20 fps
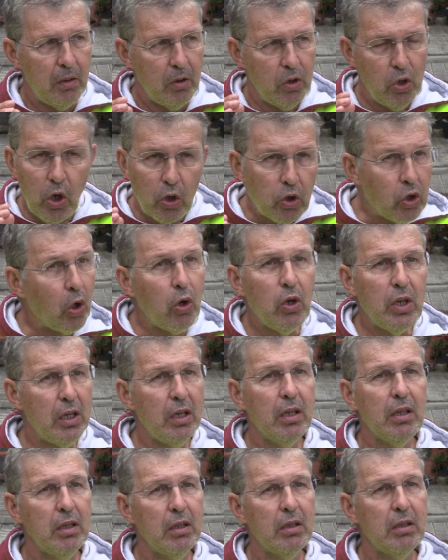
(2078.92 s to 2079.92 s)
not only
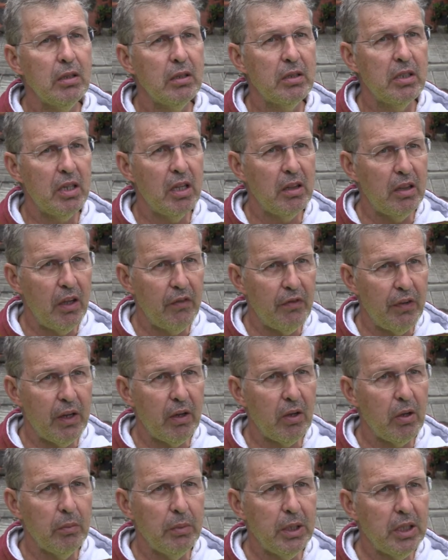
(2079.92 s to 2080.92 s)
scientific
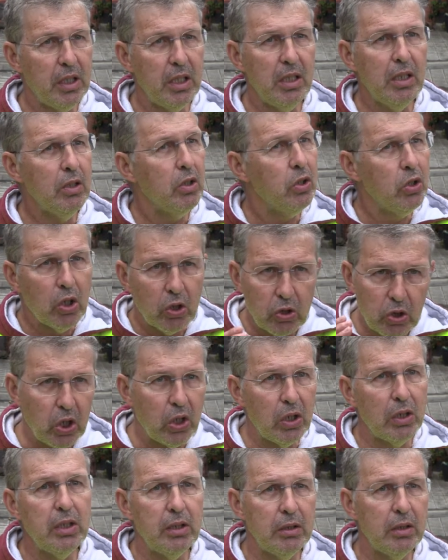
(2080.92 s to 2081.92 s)
committee, not
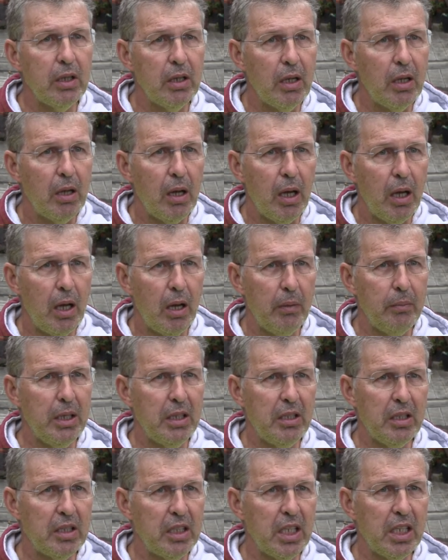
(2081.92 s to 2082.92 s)
only
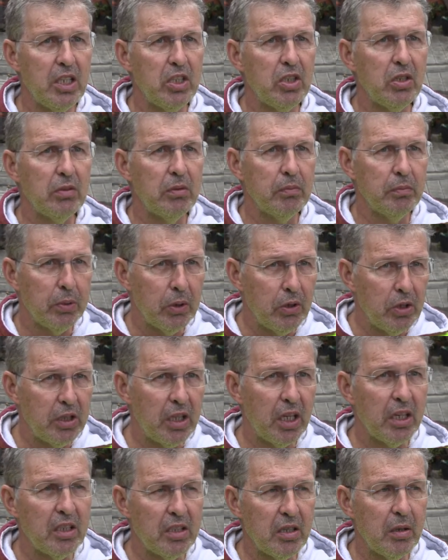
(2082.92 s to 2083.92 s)
administration,
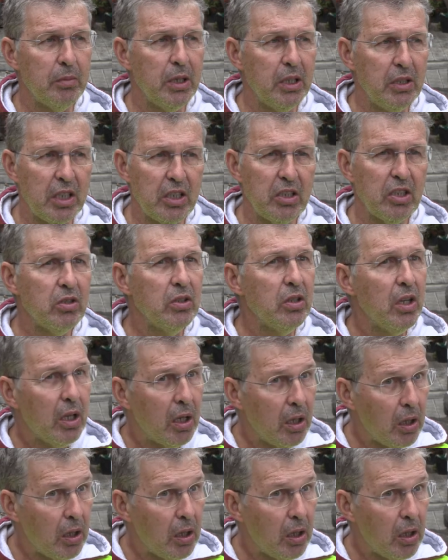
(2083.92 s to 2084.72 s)
political administration,